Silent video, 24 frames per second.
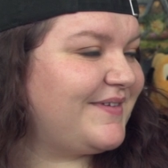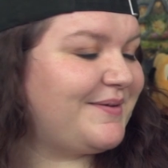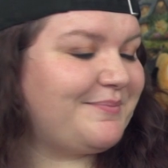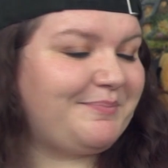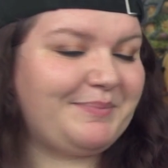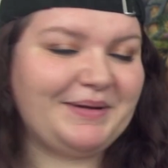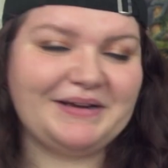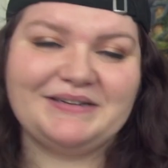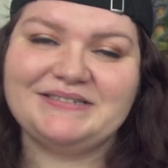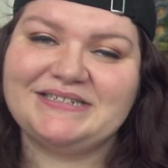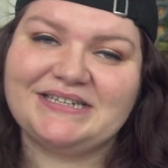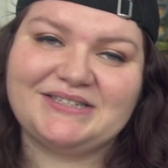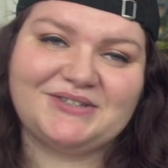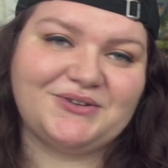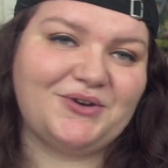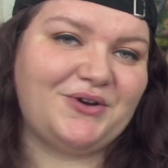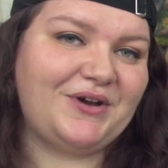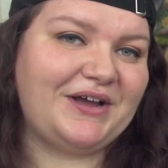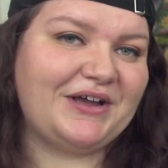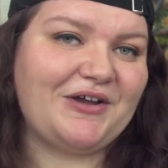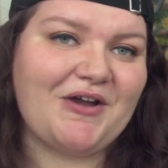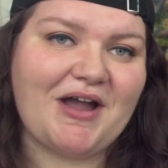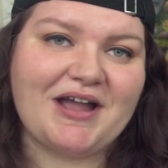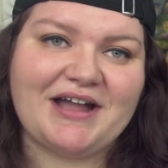Parent Death Toll
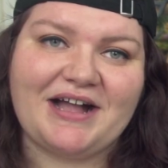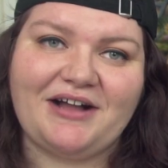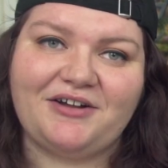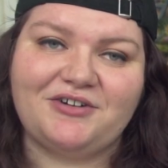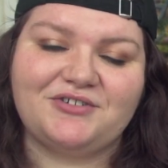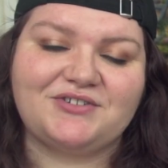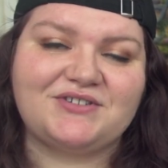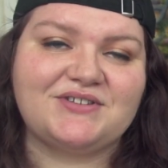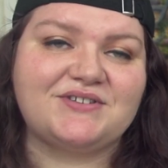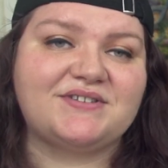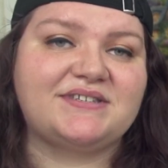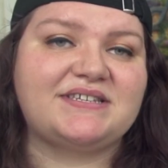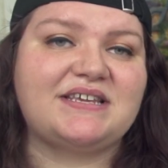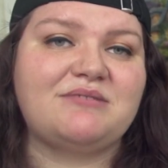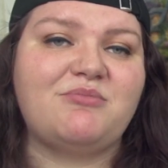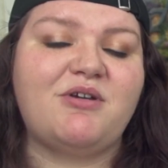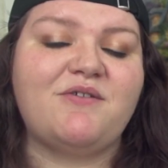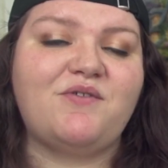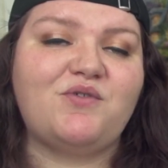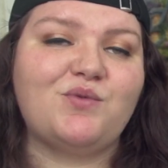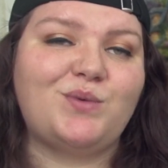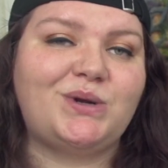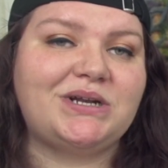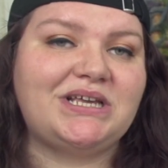and Cry Count are still the same.
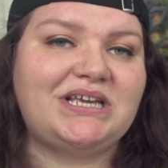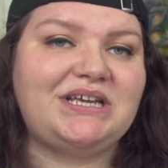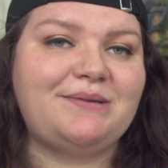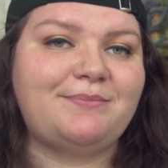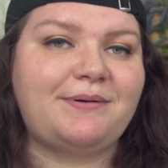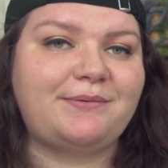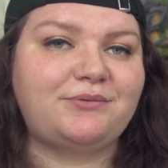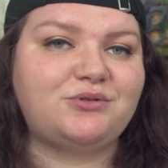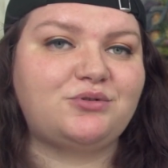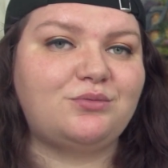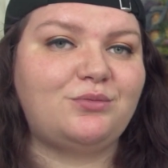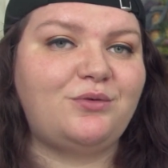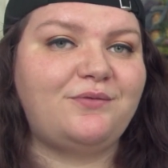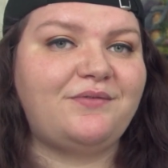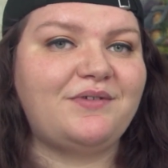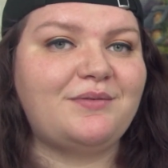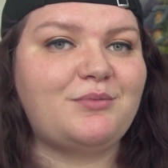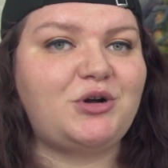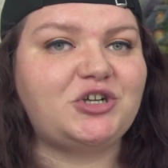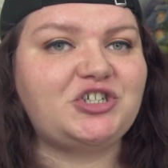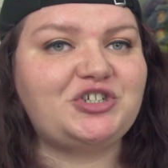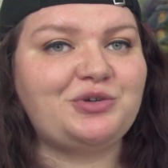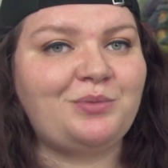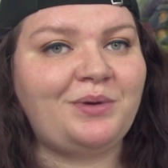If you want to keep up with what movie I'm
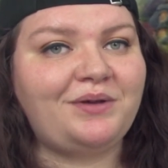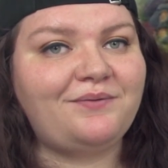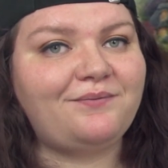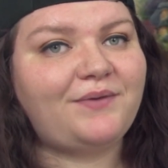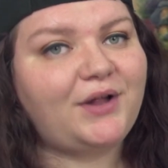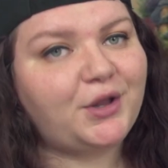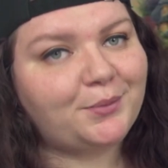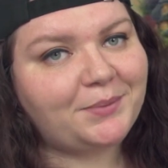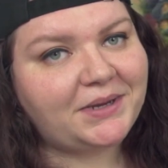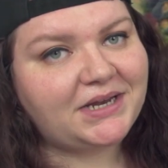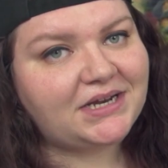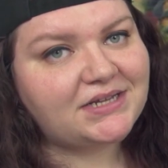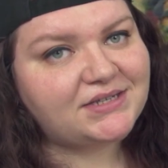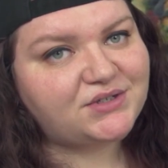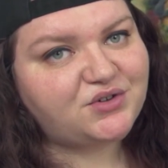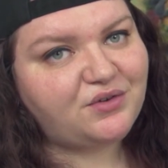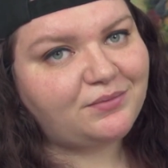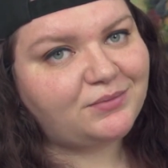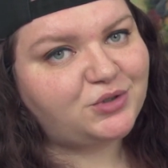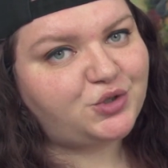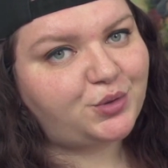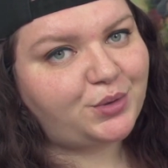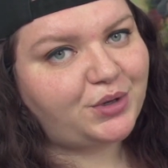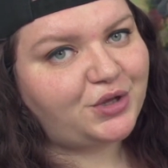watching when, follow me on
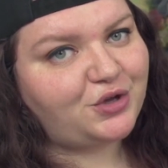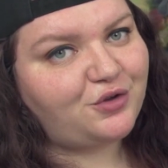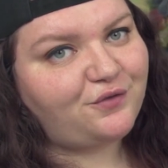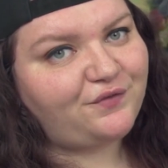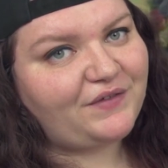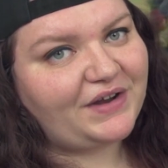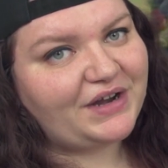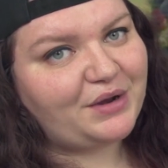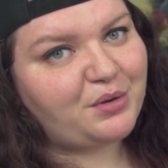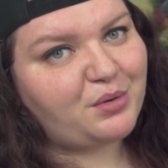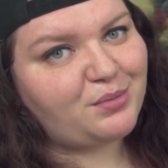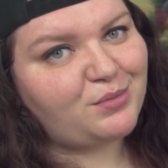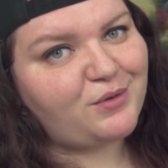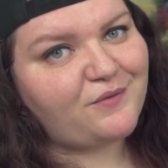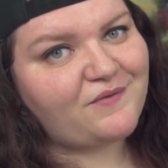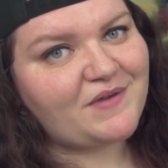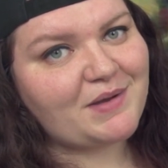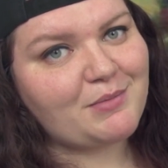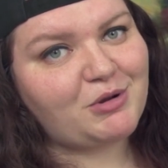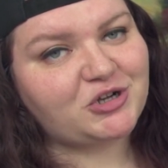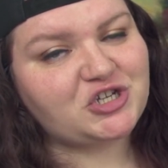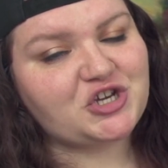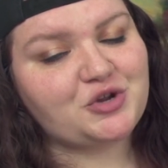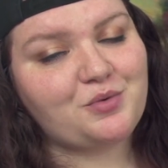Instagram or Twitter. You'll find out what movie
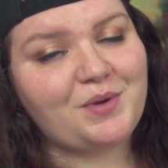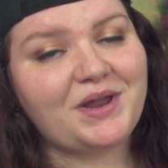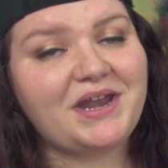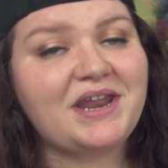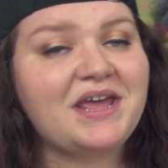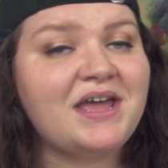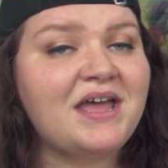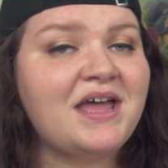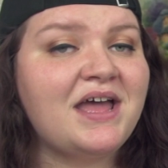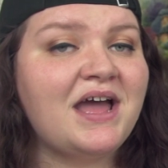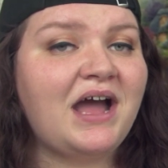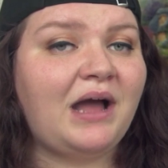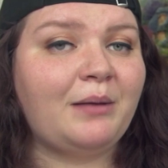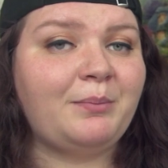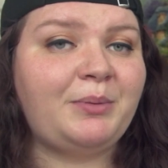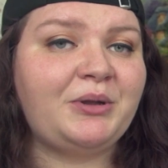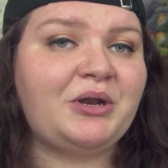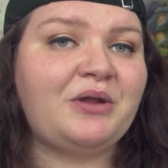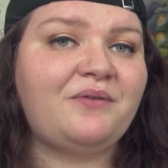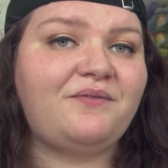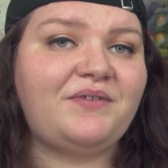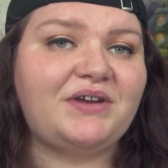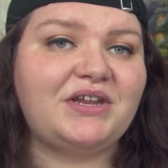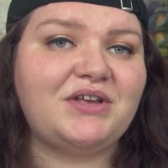I'm watching when. I
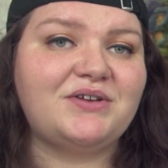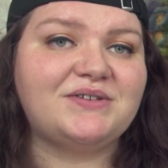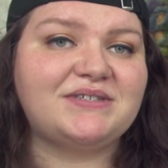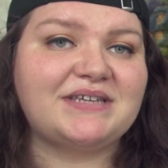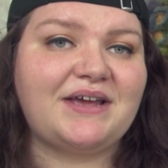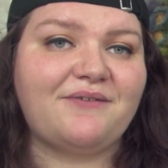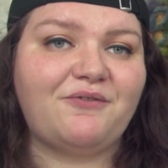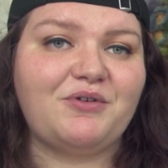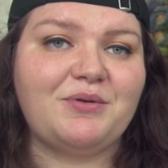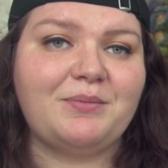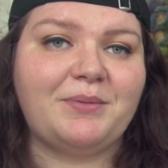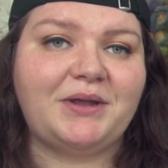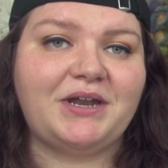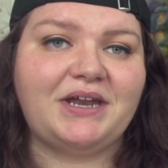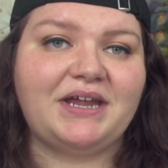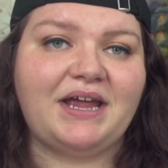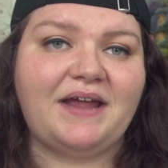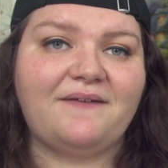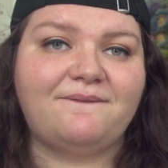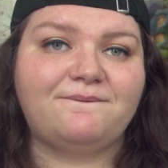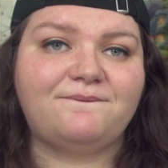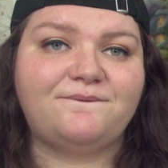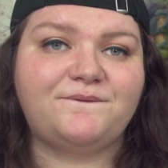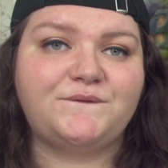put up videos every Monday
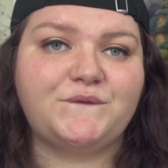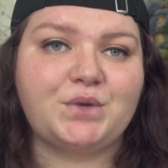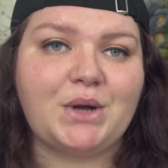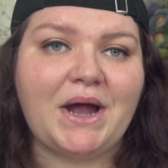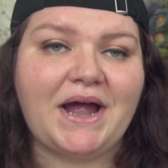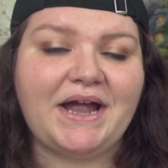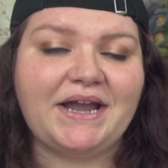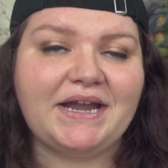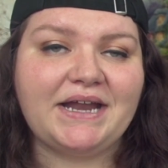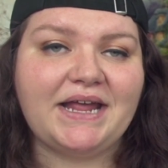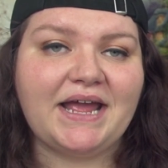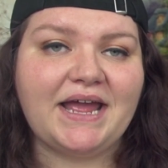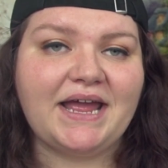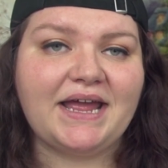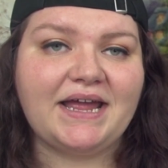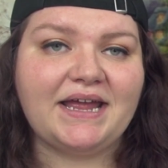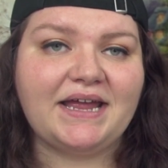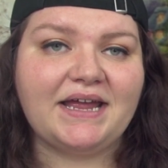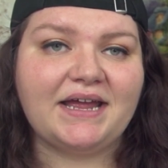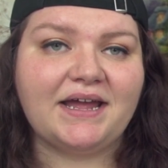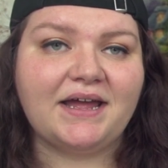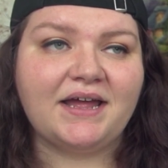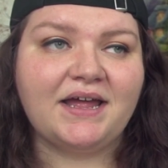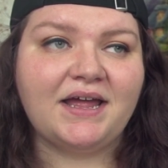and
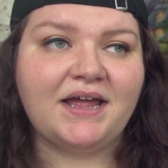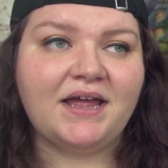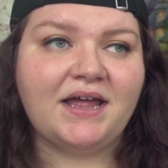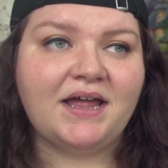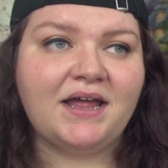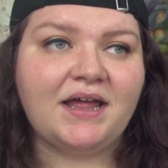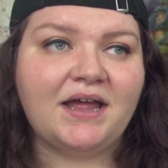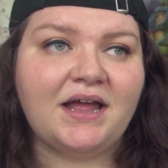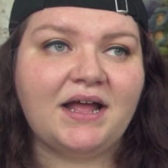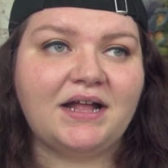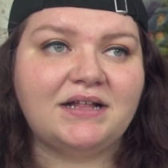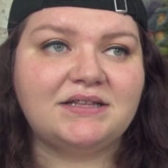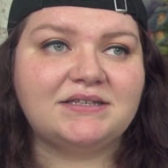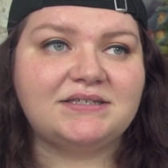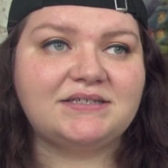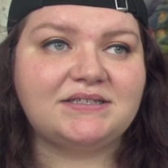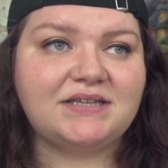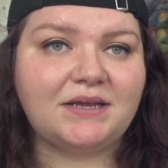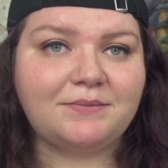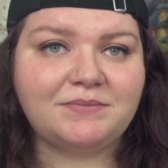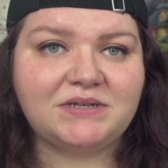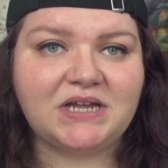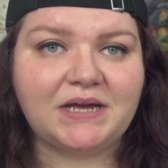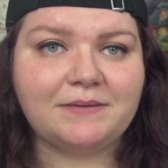Friday, and
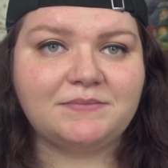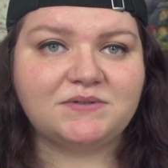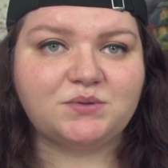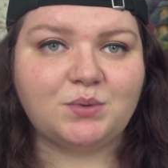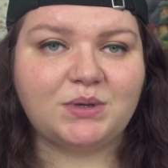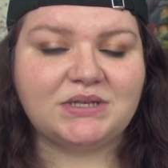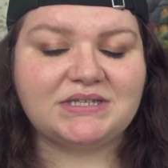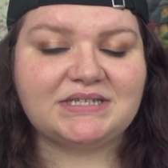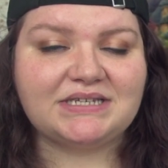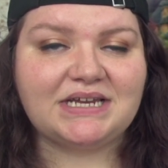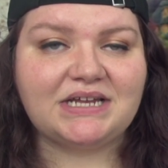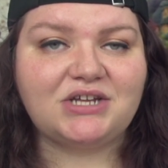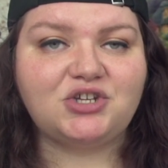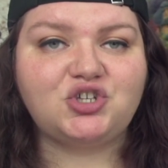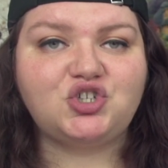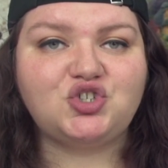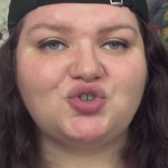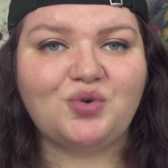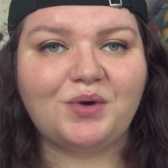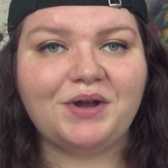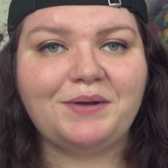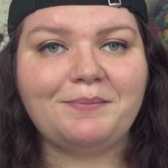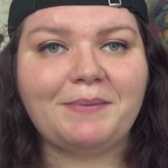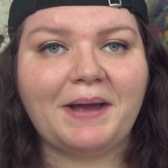sometimes Wednesday.
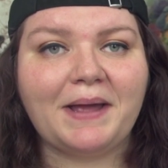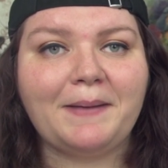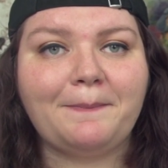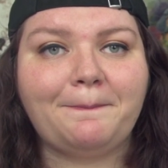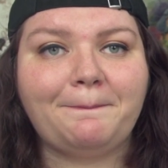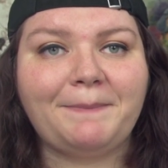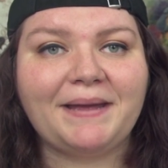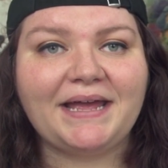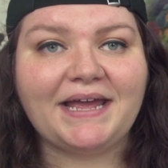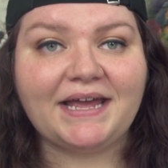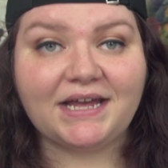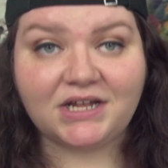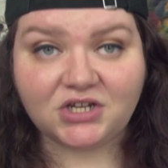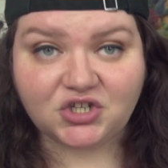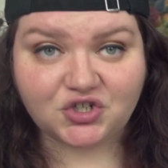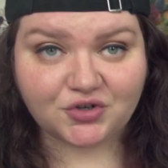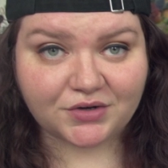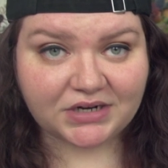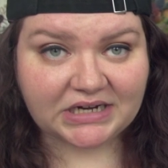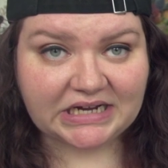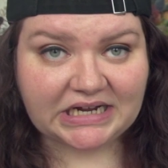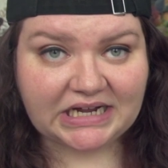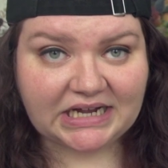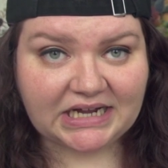Join my
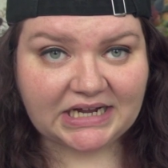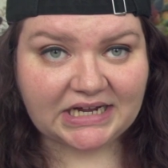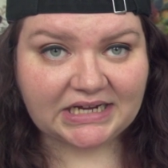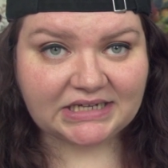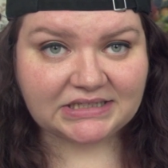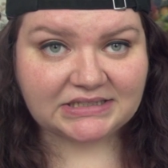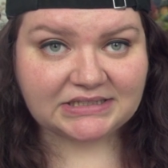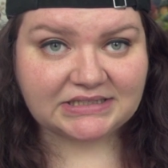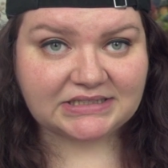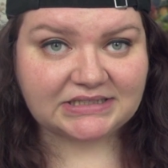Patreon.